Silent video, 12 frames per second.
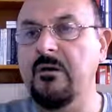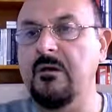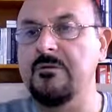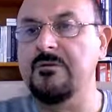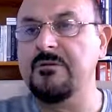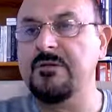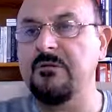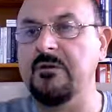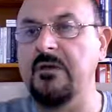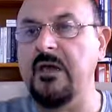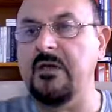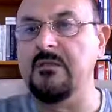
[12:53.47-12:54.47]
6, 7,
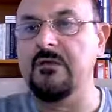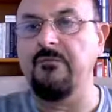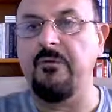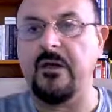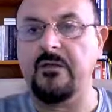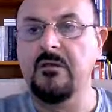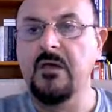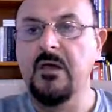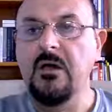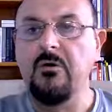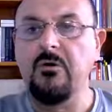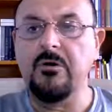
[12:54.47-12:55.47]
8. In fact,
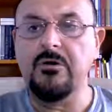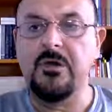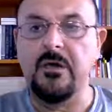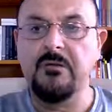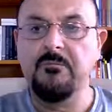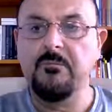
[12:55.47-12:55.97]
okay.